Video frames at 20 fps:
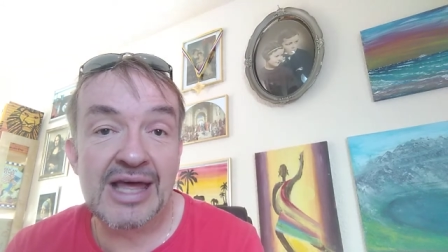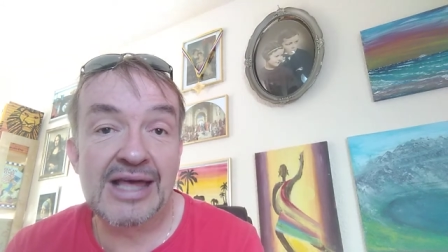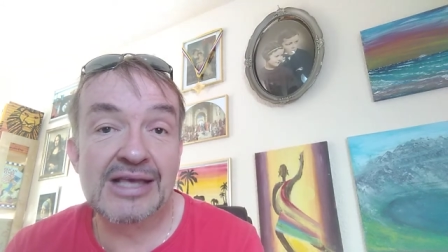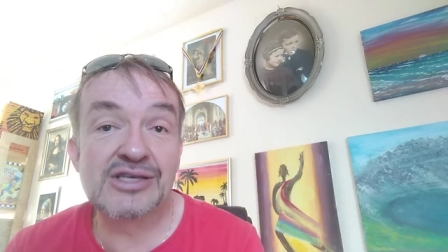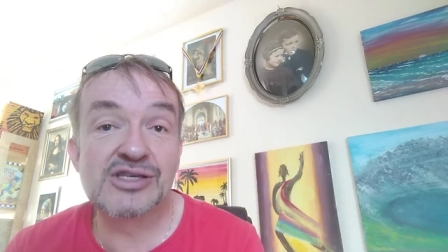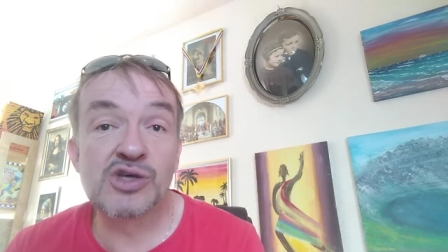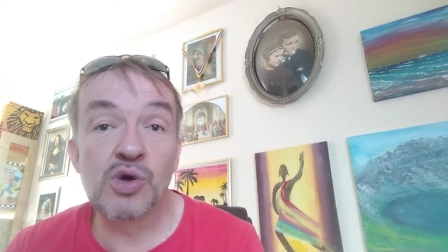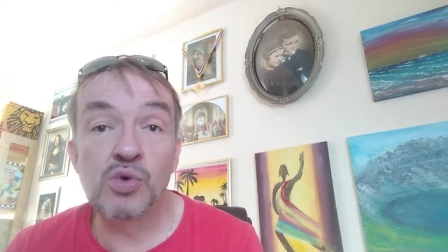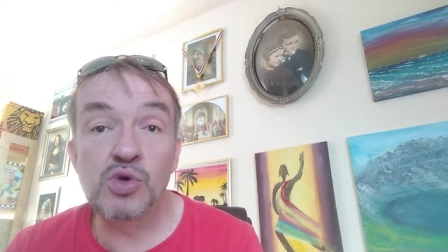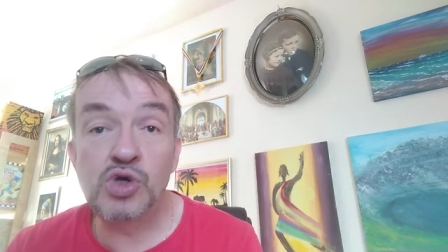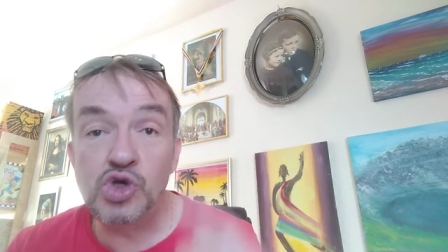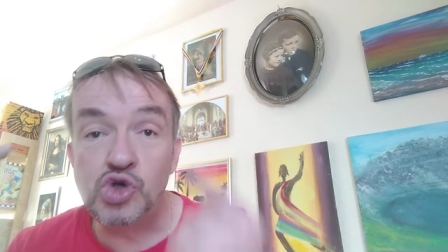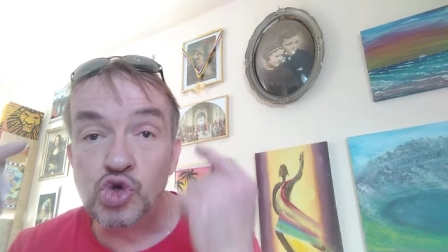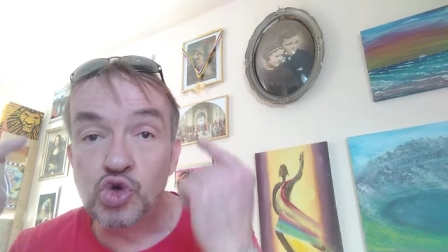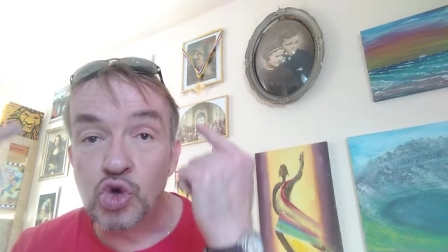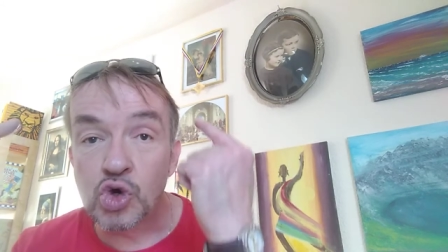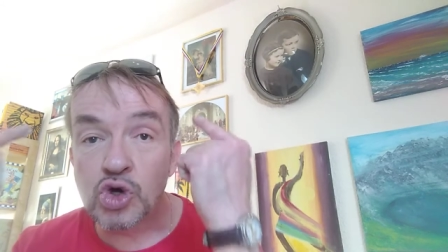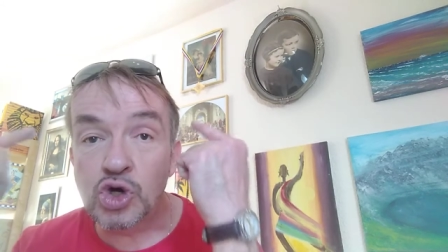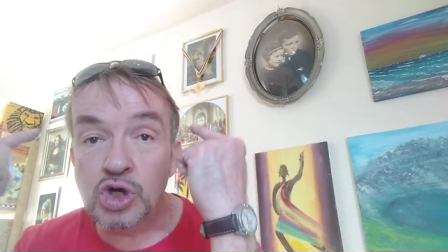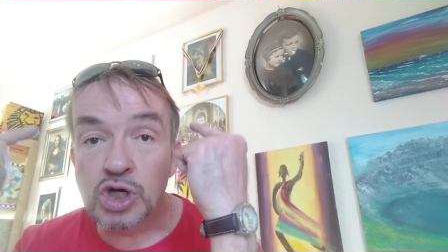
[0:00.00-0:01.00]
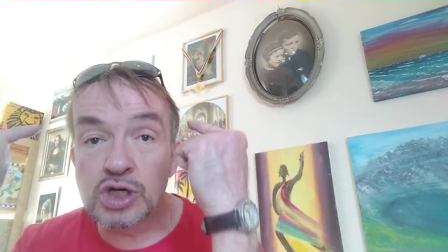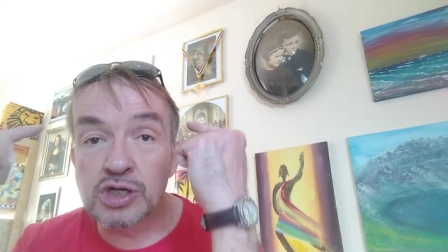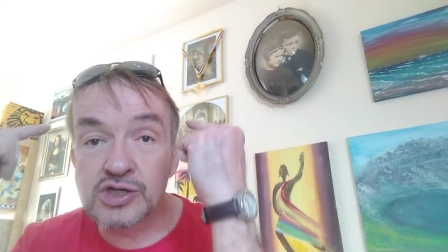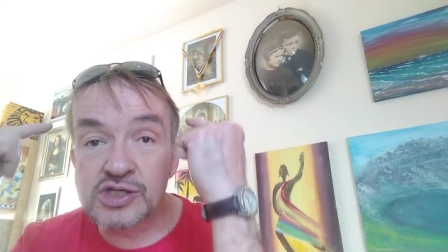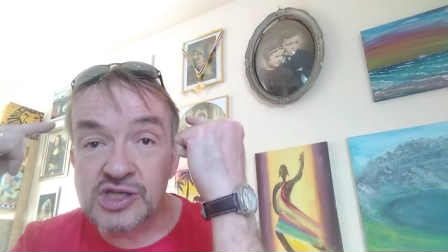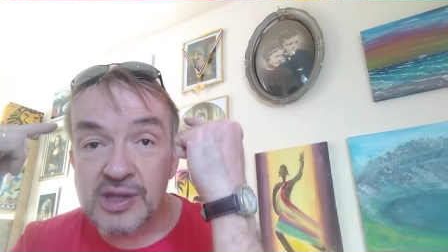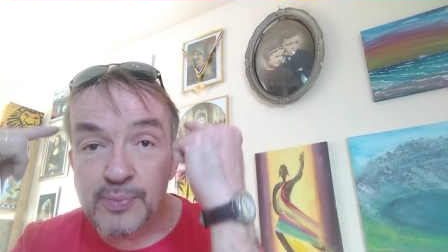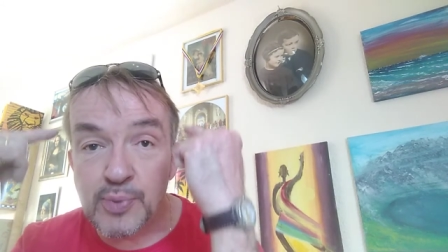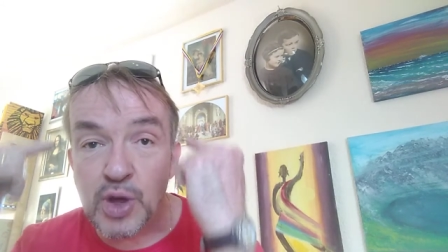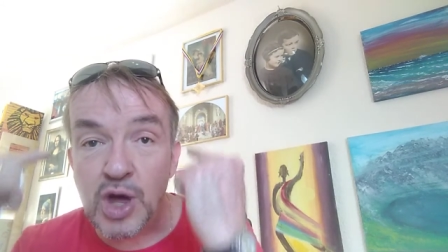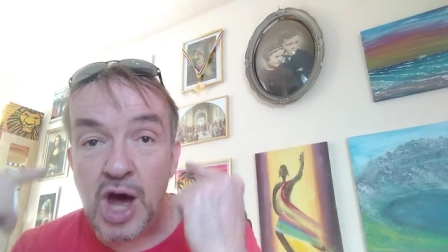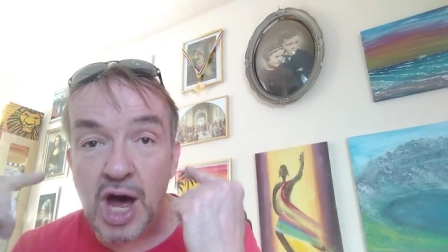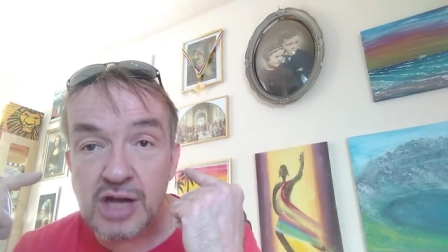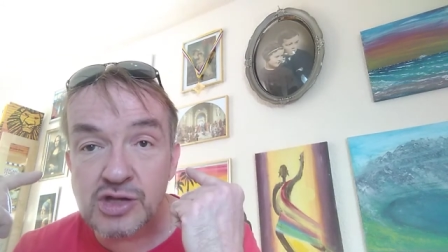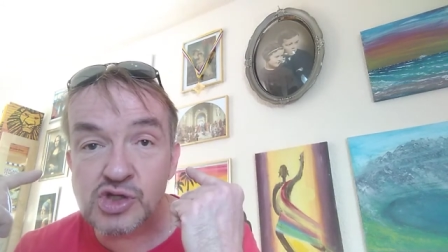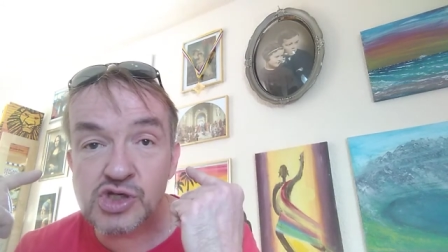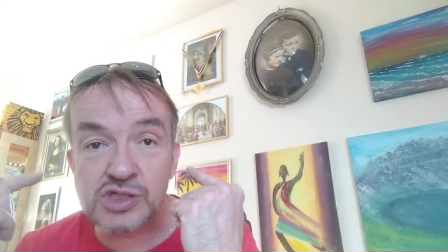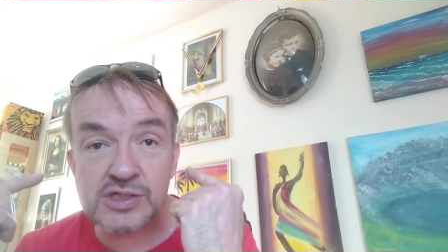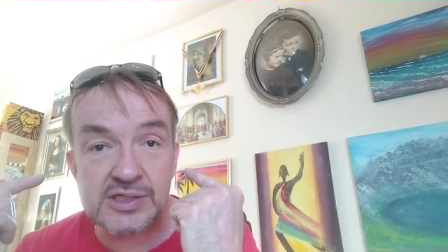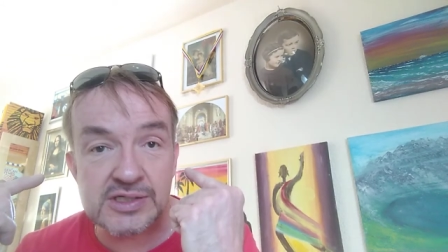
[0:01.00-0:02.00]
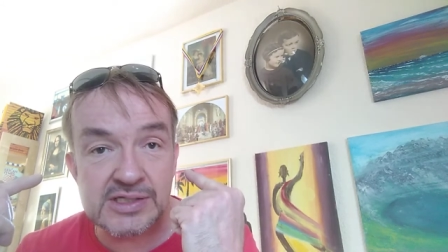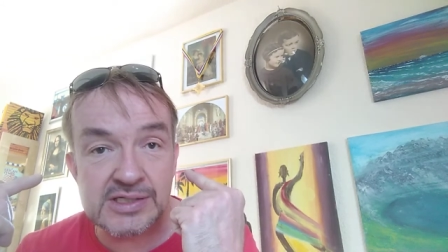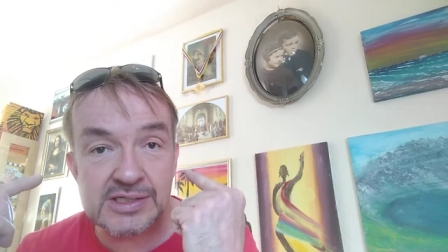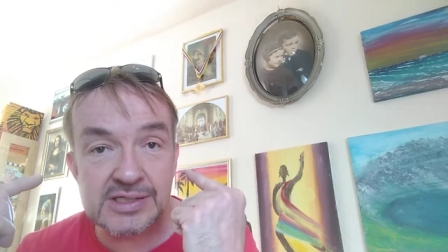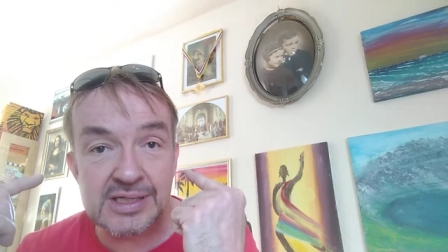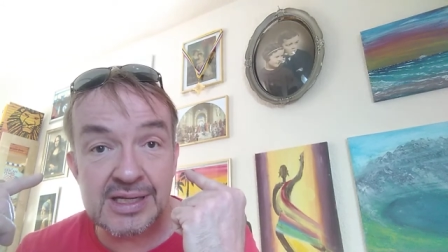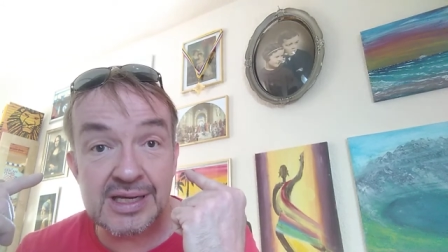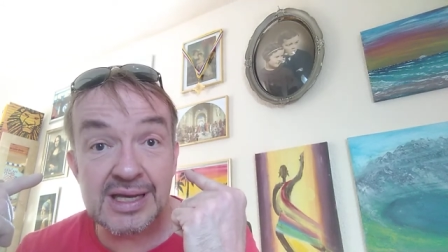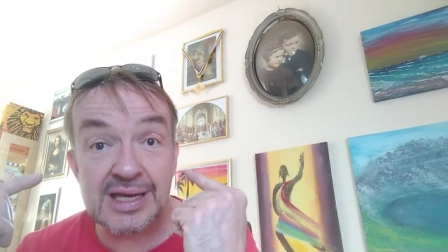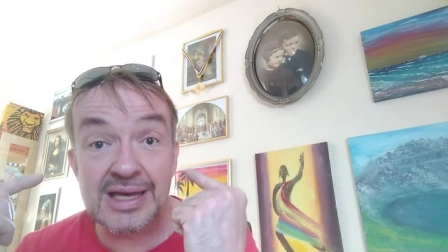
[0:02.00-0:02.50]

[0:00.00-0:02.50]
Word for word: So your subconscious